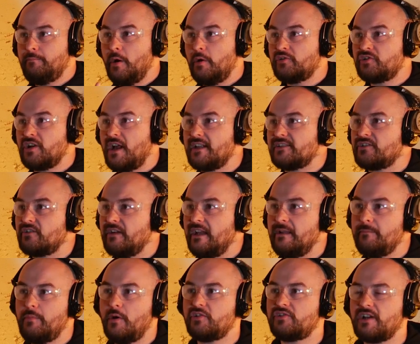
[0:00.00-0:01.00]
Both shots are
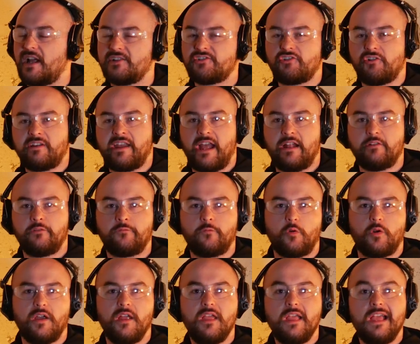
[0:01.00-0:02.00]
in. Both shots are accounted
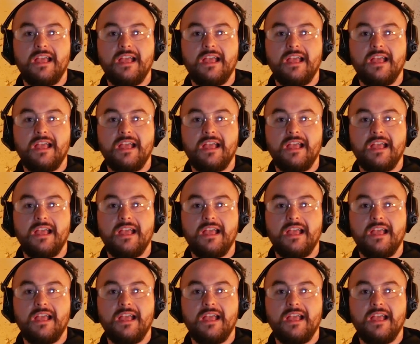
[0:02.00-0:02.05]
for.